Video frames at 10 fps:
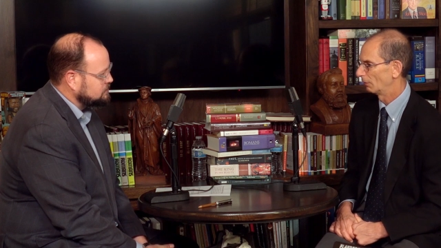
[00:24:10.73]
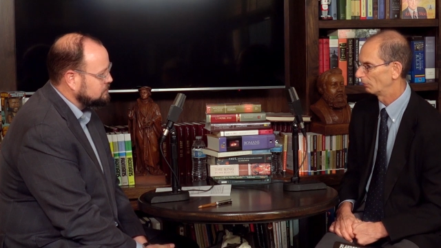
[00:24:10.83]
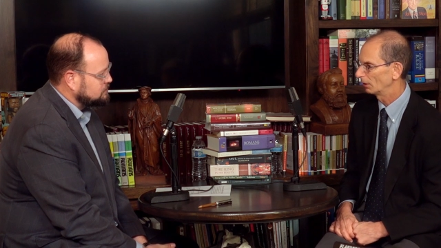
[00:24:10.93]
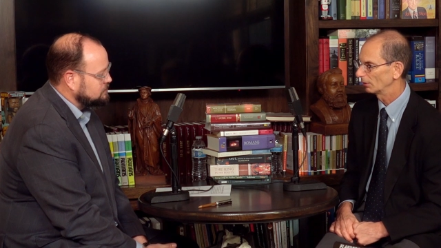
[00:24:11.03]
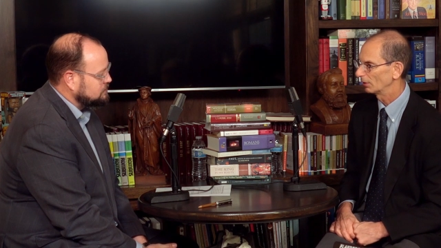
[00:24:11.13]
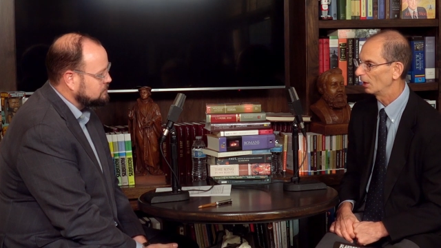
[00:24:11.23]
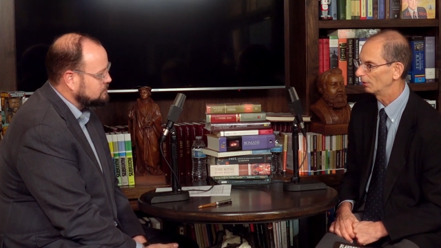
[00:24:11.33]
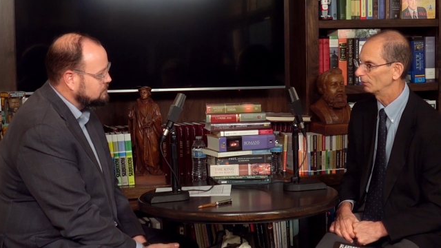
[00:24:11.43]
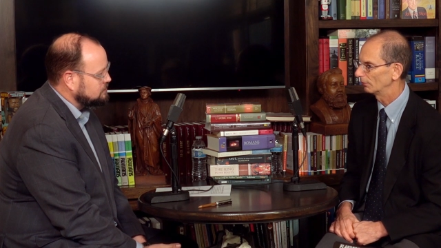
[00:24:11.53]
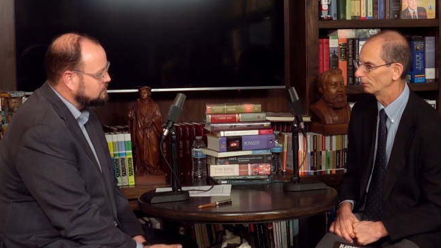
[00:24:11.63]
Speaker 1: I
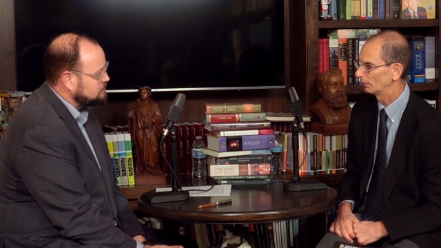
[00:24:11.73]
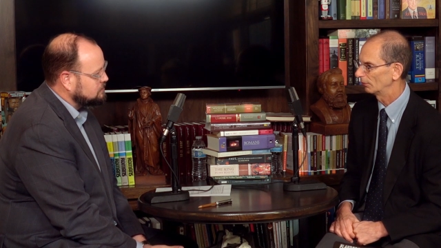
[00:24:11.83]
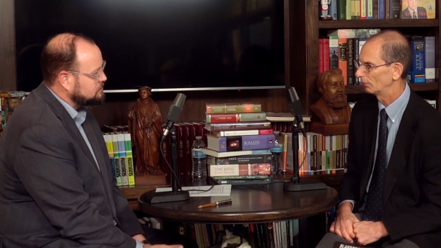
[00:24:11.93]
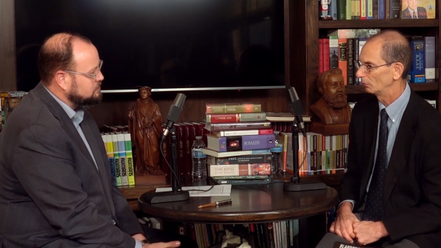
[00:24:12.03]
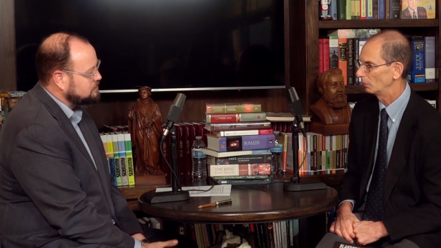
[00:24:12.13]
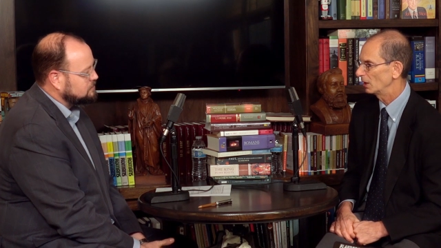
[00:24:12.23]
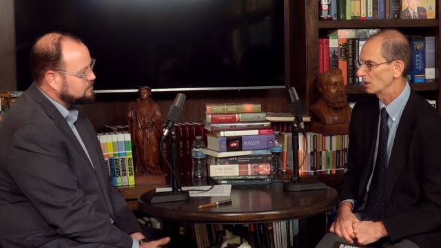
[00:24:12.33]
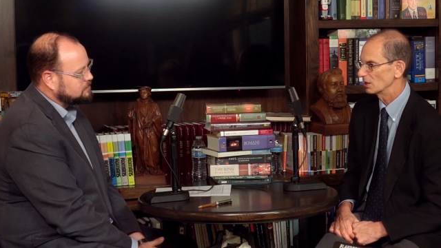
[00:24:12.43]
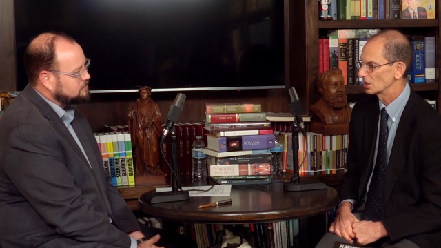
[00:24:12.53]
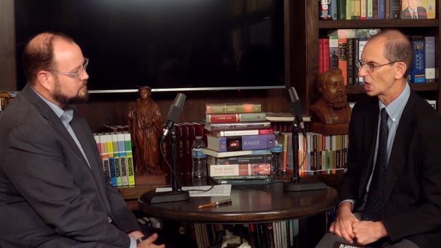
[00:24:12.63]
recognize it's a
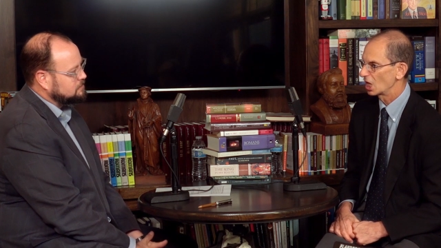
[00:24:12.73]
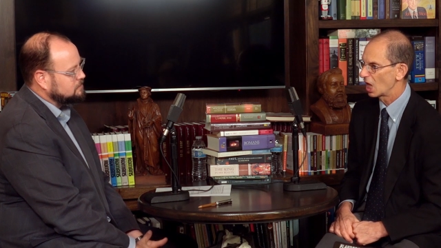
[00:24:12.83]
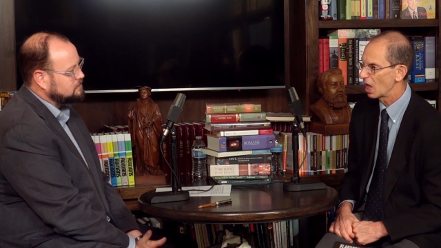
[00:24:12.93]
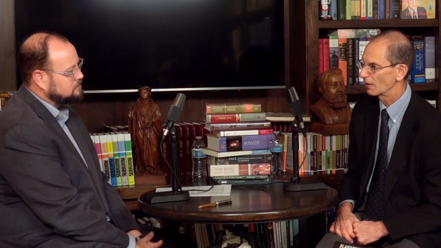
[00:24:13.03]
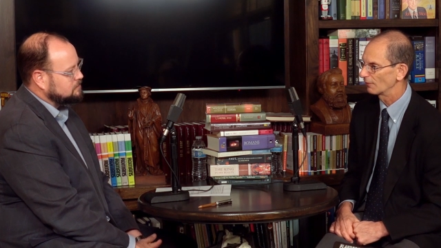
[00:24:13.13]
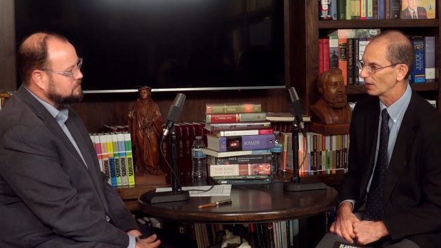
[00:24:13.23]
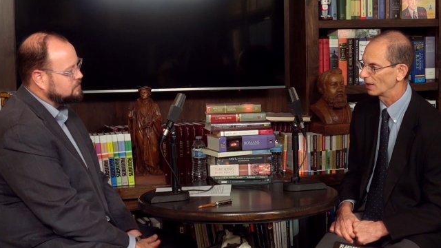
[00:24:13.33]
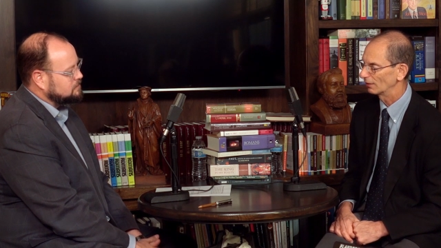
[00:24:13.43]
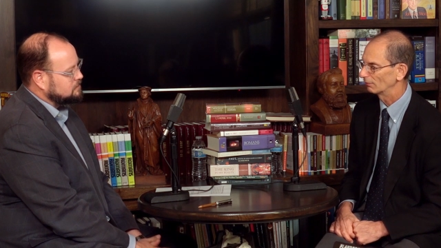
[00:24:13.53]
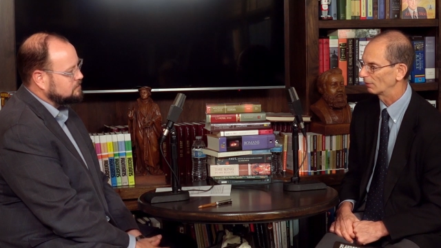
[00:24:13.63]
weakness I have, and
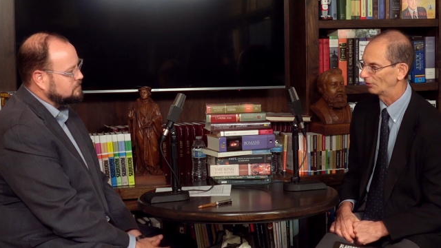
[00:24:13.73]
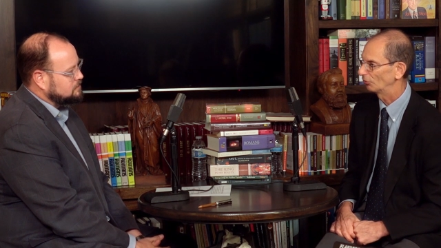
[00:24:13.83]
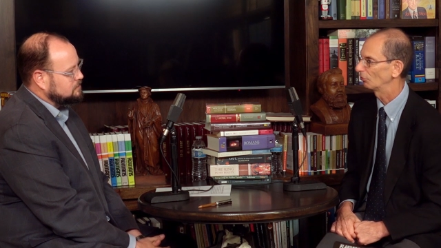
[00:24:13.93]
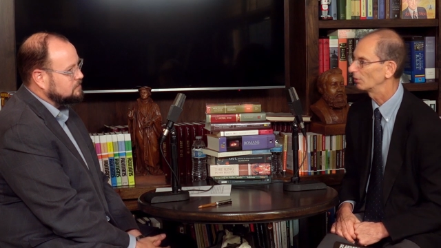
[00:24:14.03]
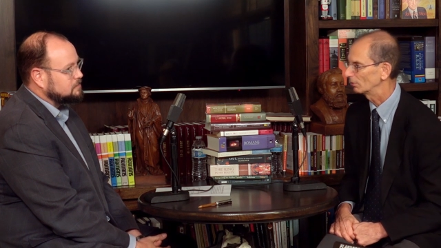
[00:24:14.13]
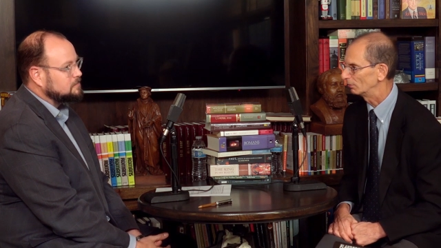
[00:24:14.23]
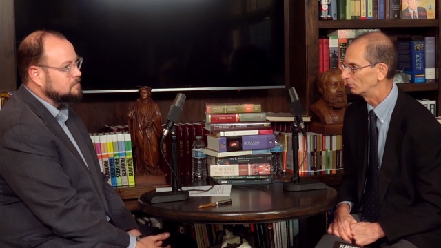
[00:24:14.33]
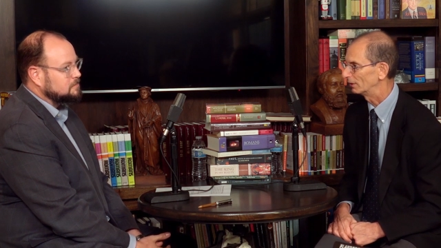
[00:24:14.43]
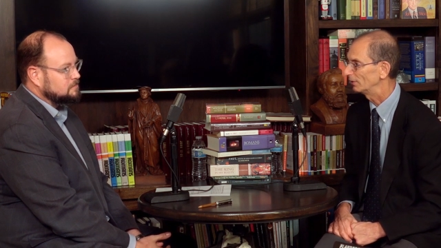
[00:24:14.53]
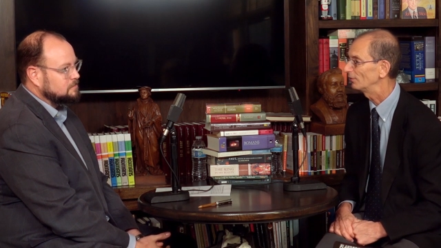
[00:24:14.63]
I, I struggle,
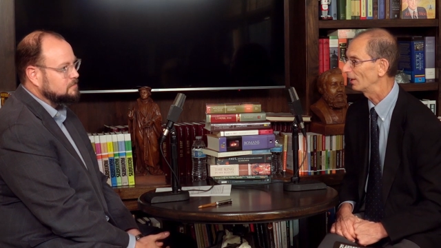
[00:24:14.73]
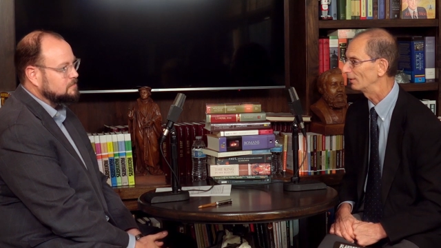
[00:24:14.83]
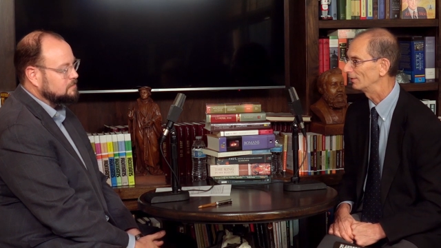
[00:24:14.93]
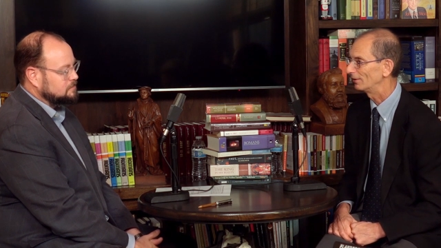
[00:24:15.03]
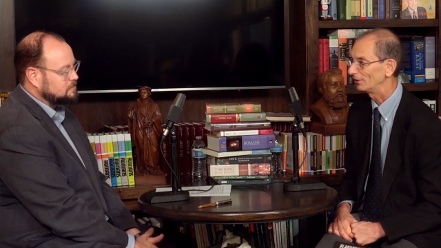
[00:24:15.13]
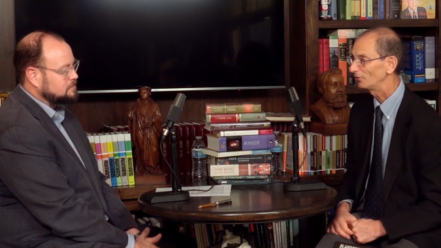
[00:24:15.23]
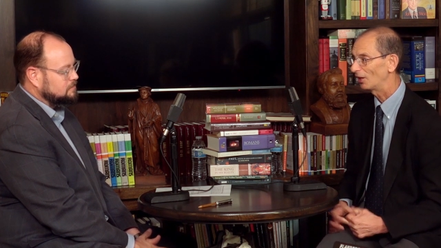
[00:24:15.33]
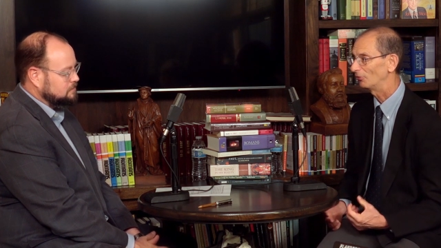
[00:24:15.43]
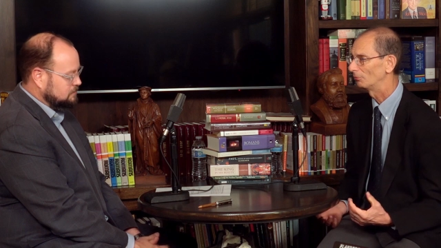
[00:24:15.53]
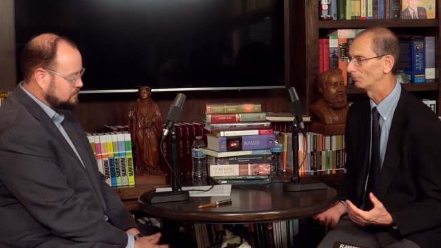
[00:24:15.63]
but at least I, at
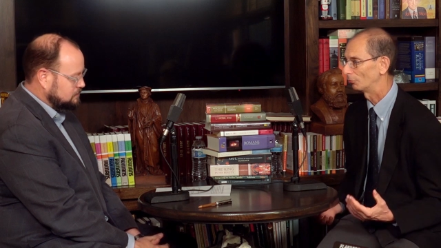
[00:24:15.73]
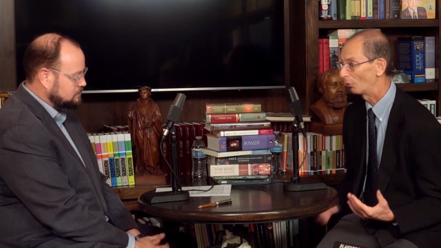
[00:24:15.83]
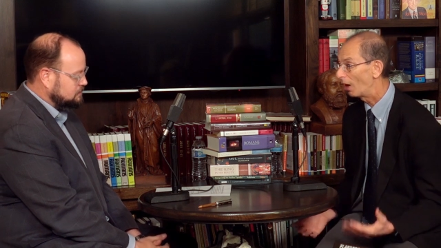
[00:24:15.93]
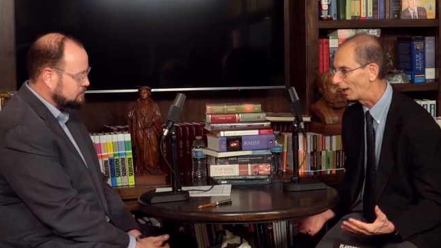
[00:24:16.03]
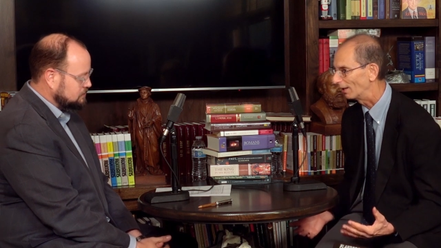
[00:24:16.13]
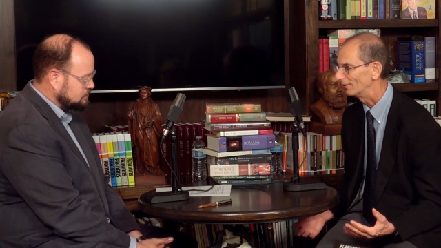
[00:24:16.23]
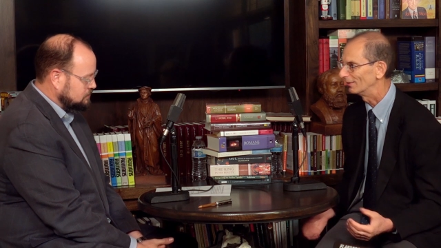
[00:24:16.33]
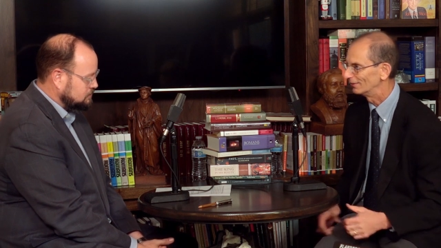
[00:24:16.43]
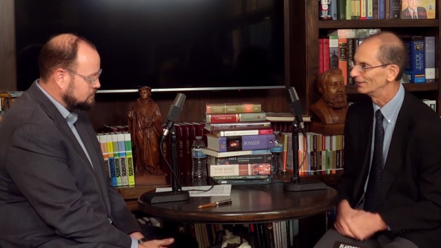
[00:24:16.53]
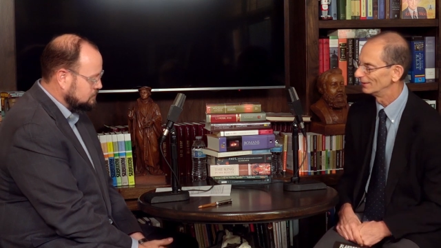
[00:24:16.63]
least I try
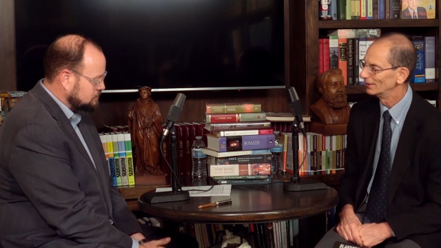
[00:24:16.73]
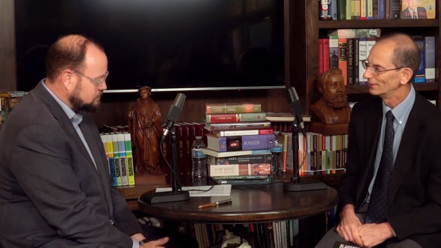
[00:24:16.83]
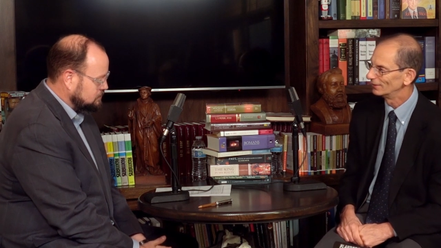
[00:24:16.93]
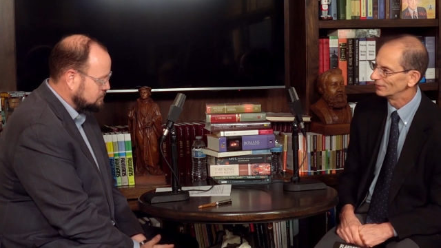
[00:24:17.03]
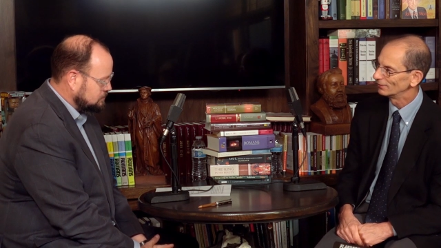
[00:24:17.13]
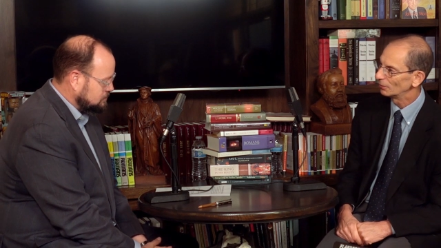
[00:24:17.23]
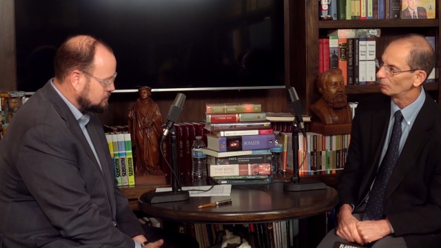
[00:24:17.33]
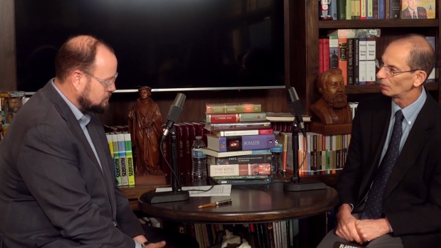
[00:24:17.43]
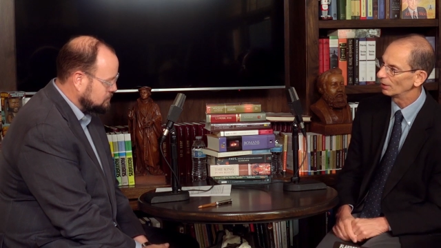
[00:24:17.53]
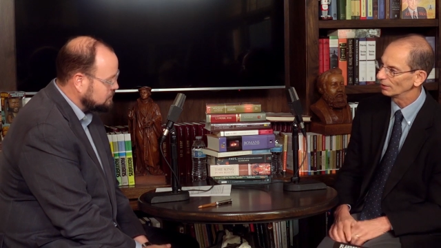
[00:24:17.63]
to
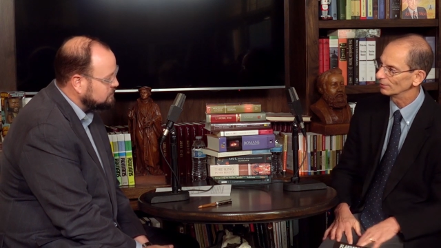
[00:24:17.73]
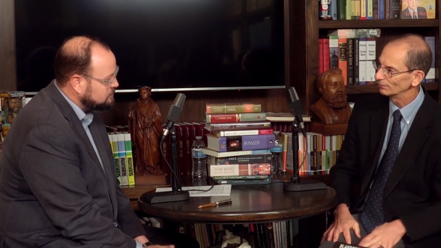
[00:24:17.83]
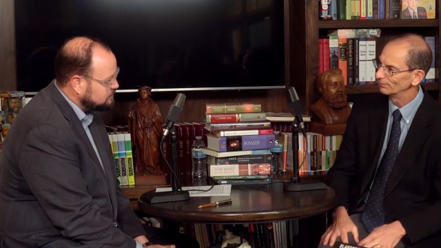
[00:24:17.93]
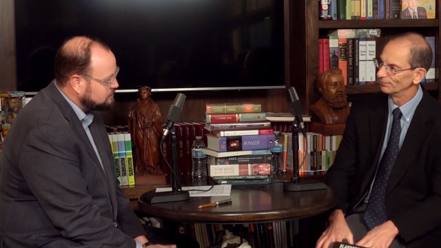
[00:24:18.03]
apply it.